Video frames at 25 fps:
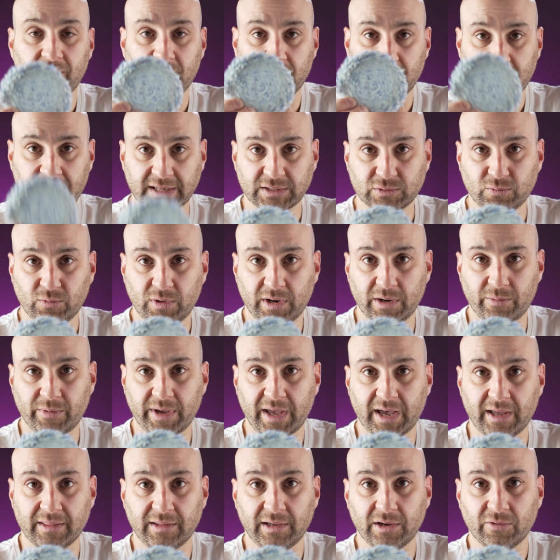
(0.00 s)
That's why we
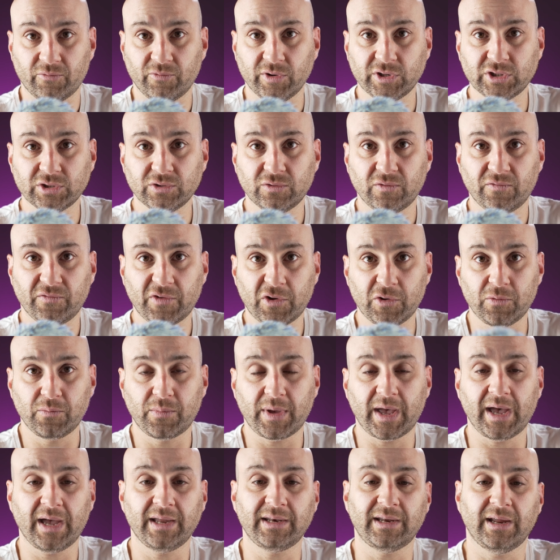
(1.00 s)
had the original foam
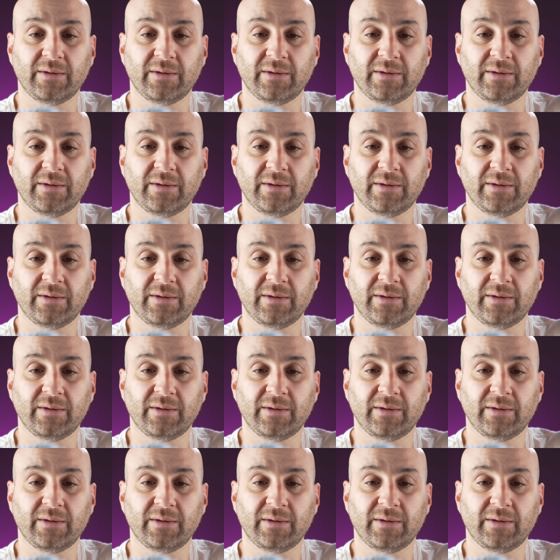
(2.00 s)
pad,